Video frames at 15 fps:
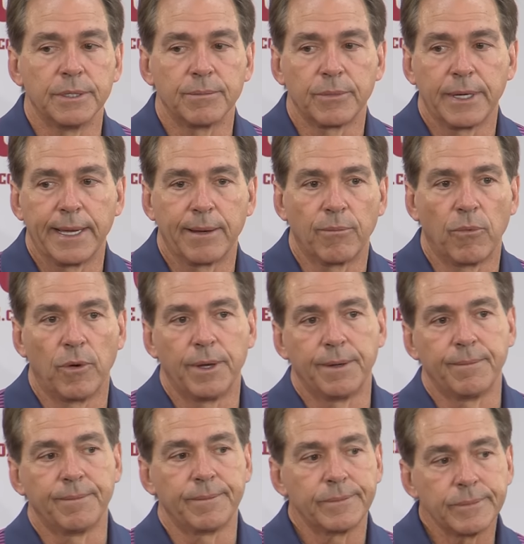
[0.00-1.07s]
We had
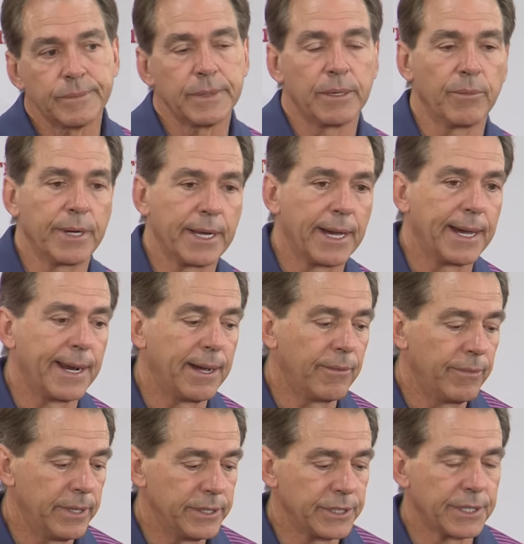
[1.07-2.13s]
one that we got
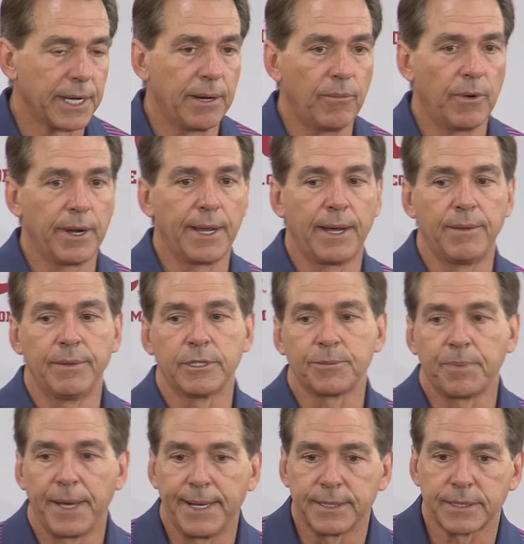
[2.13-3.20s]
out. Reggie got one out in this
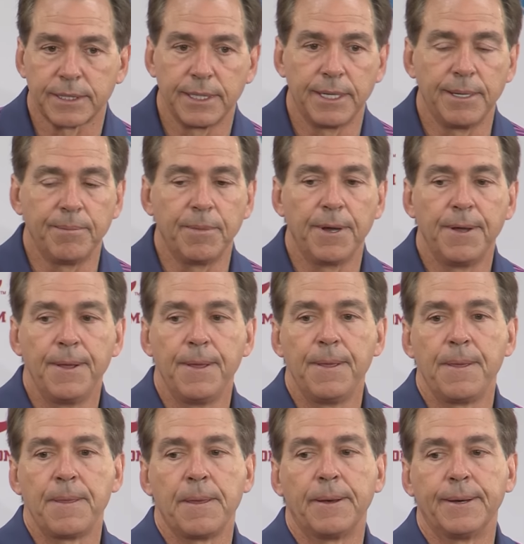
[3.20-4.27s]
past game
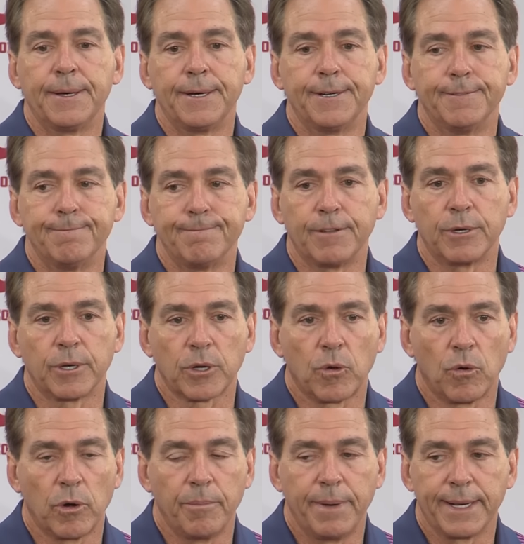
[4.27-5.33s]
on a
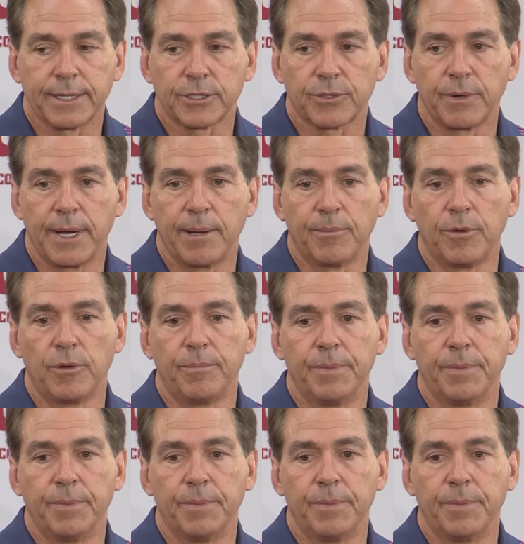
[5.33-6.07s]
quarterback scramble.